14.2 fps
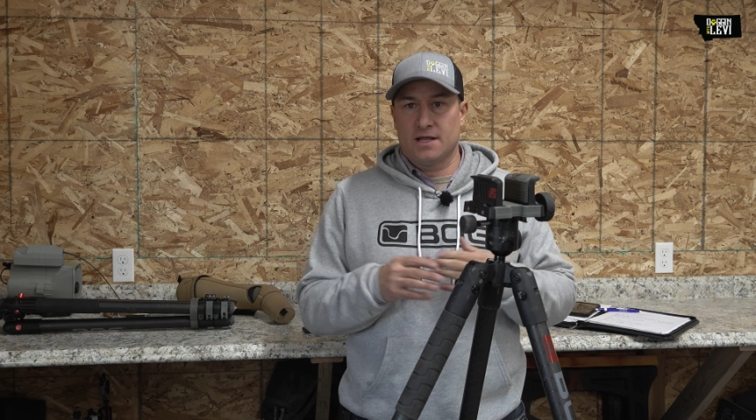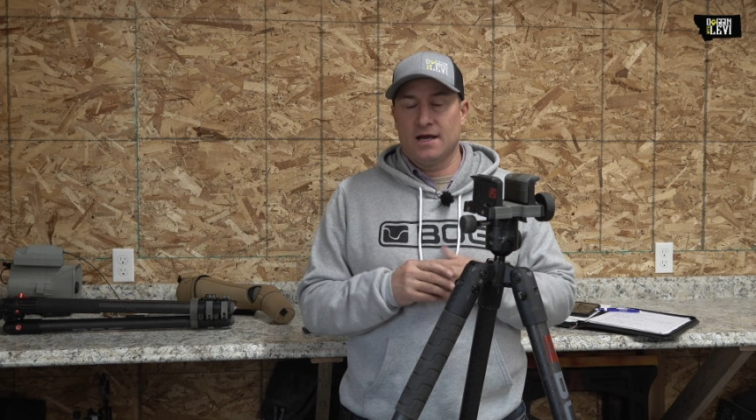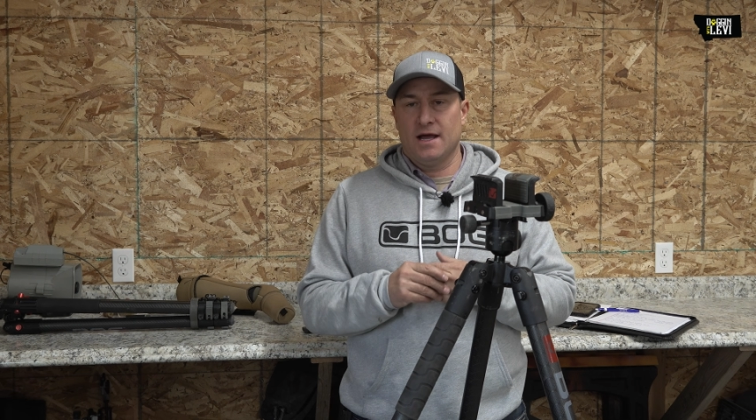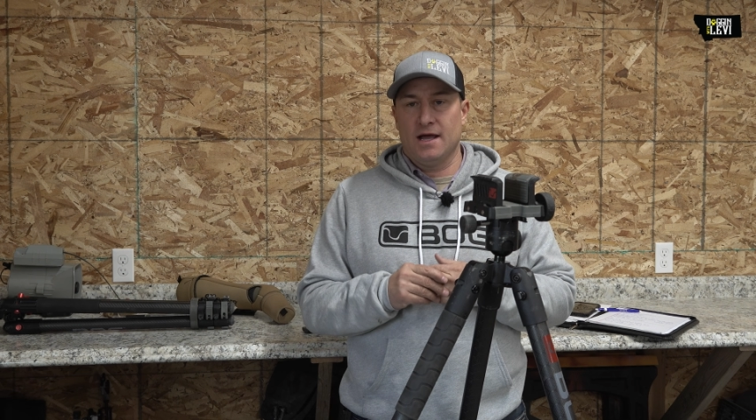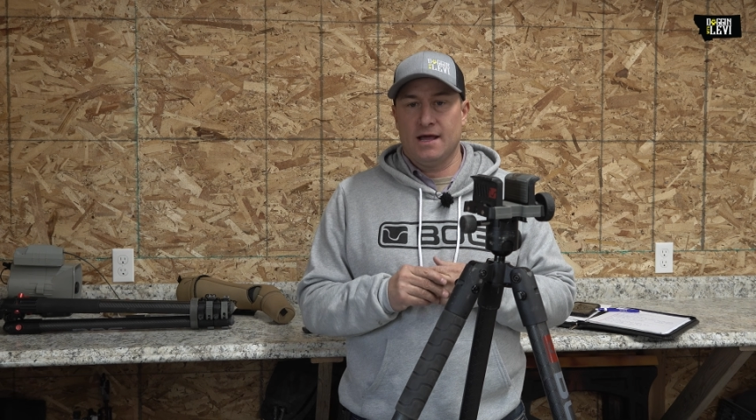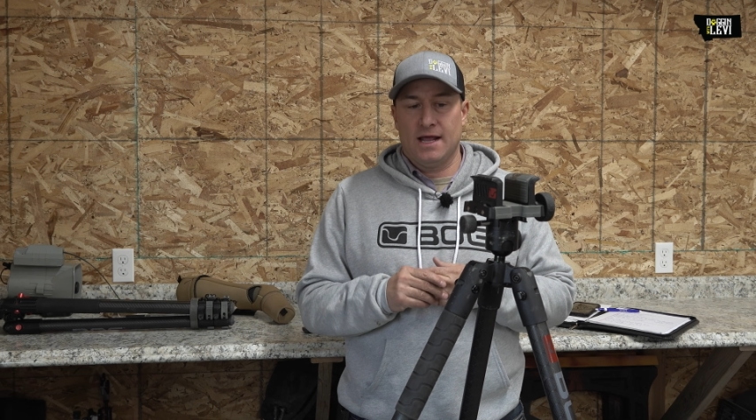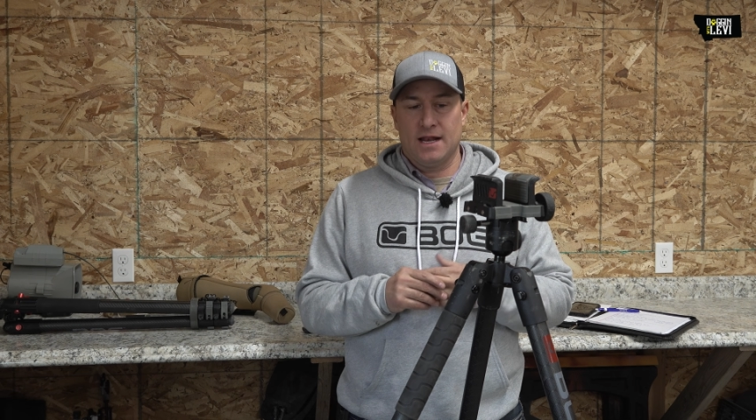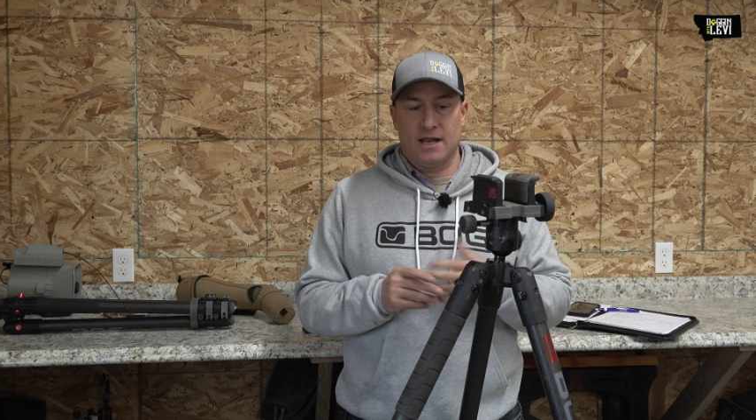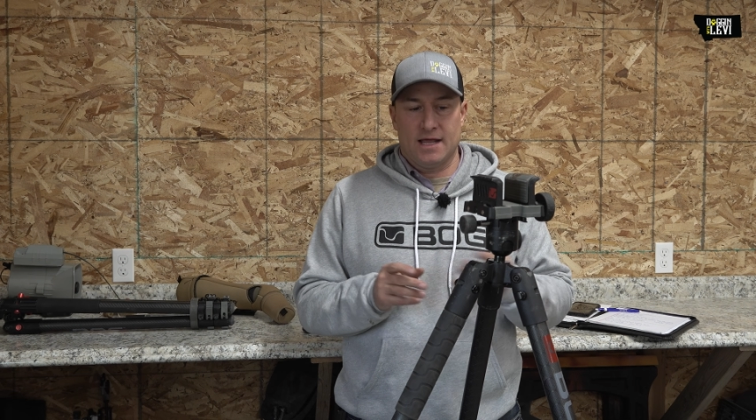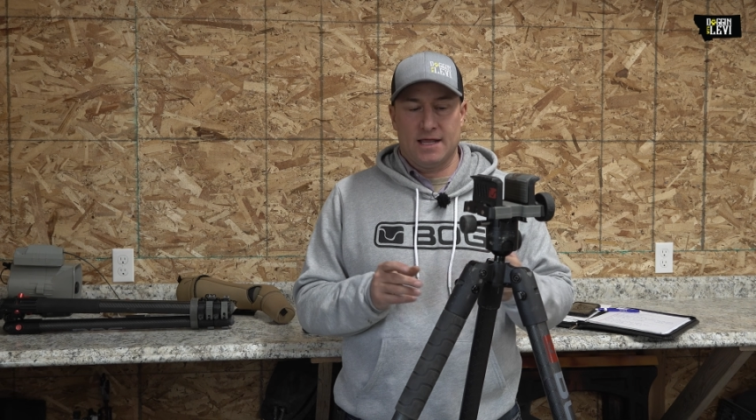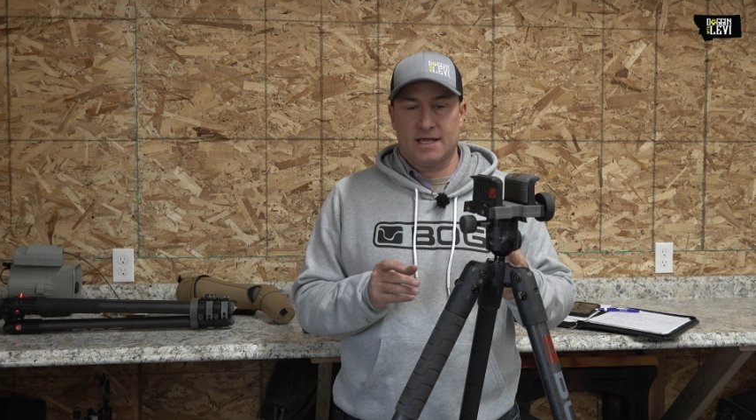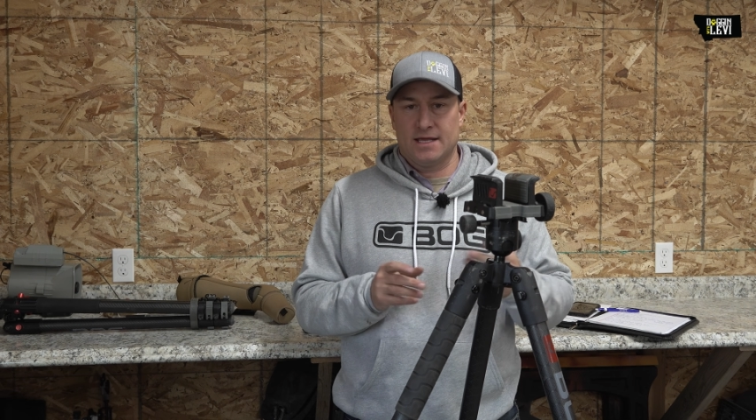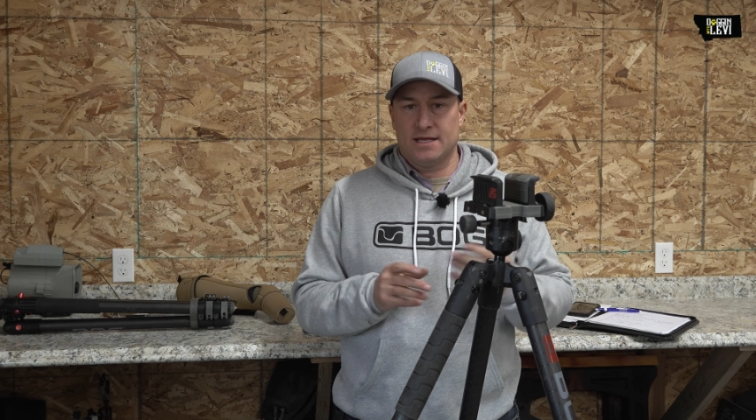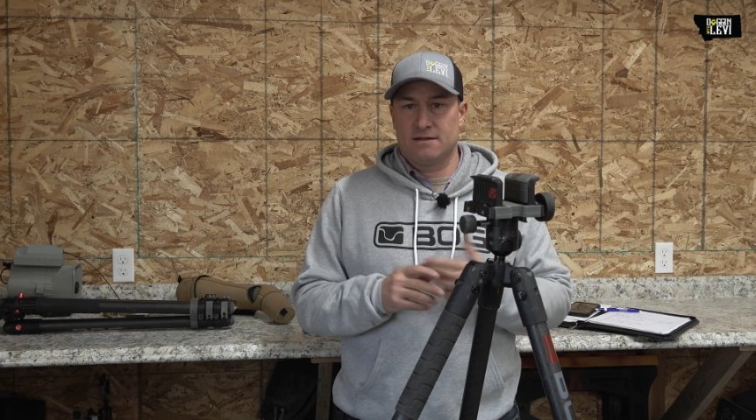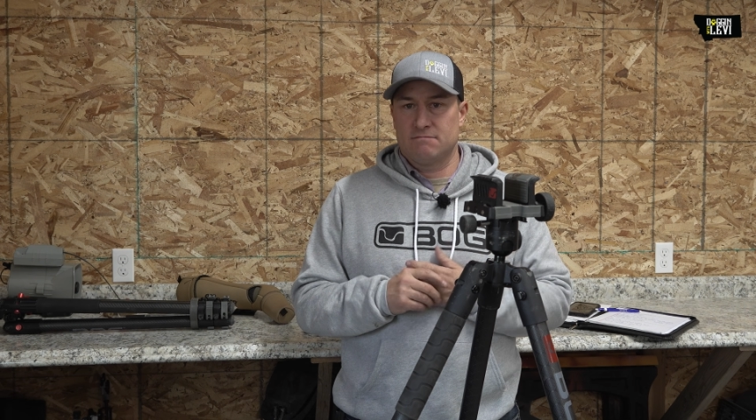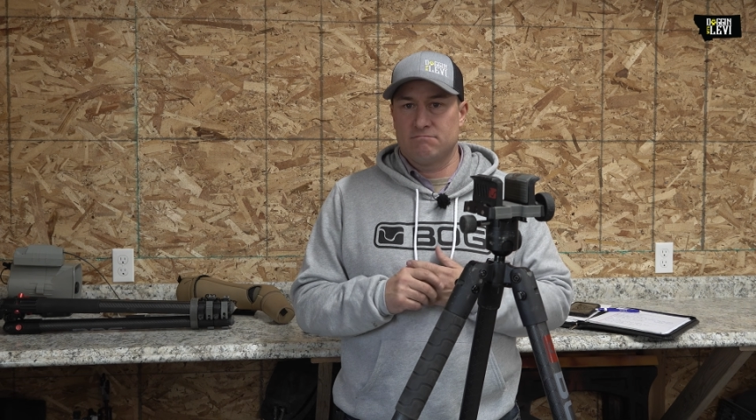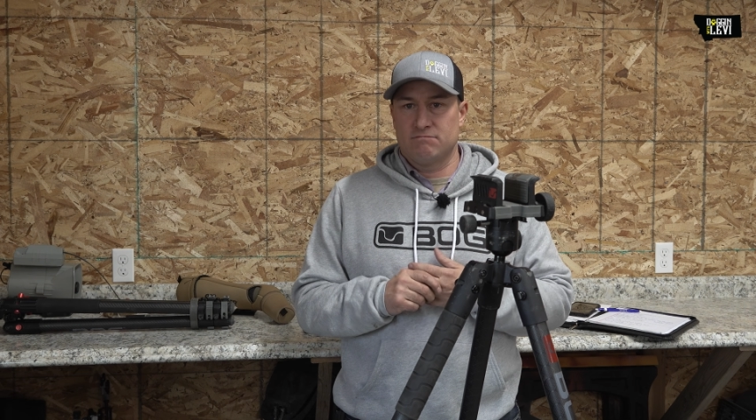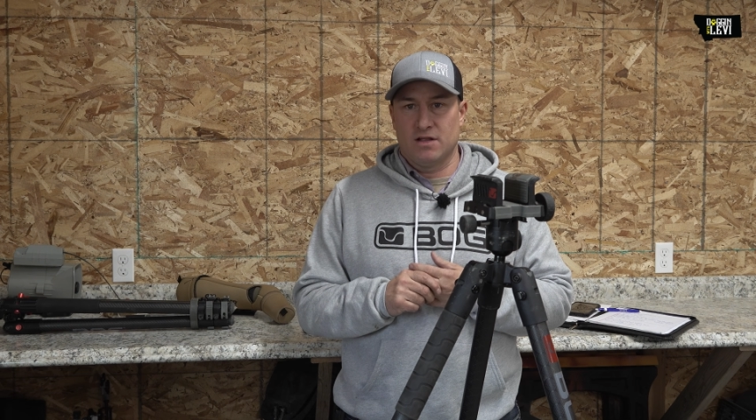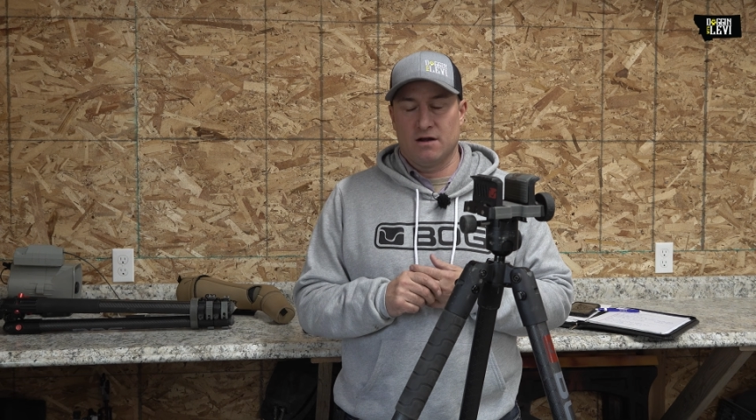guy. I like it.